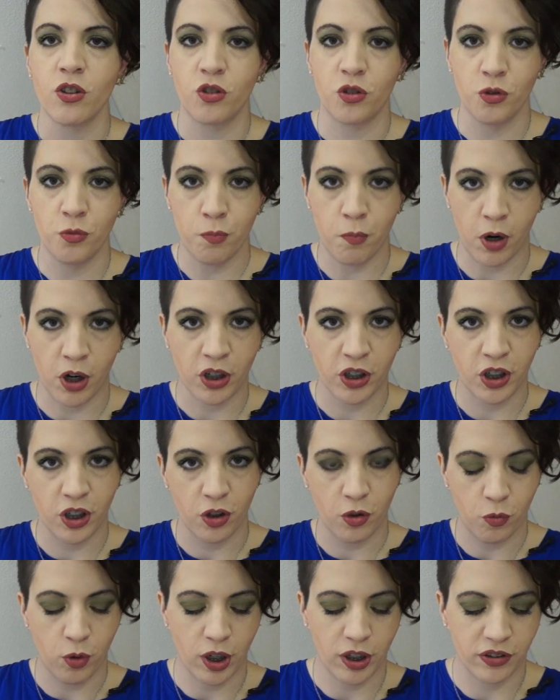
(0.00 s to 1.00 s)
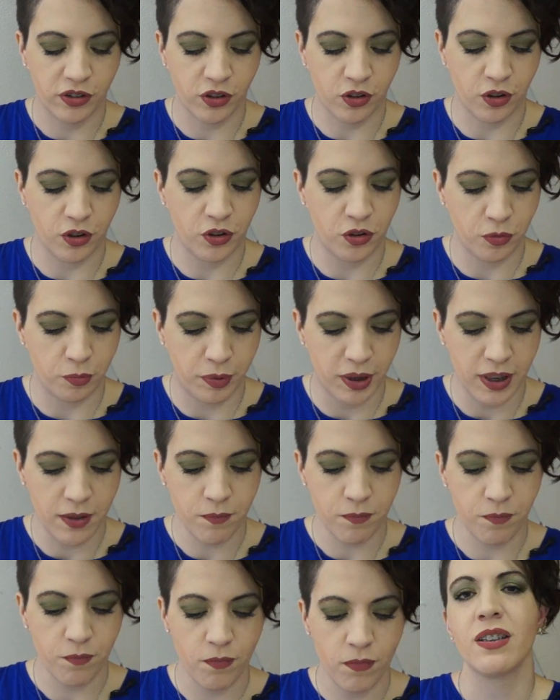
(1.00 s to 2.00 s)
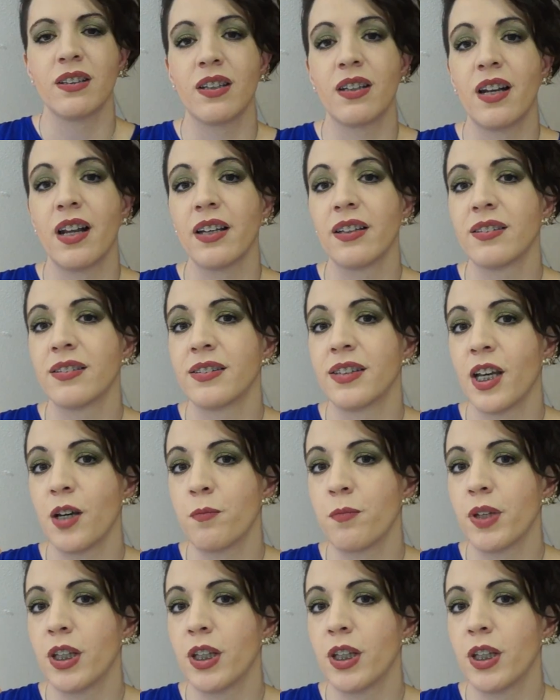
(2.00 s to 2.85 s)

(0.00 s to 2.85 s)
to mark where it's going to be. The next step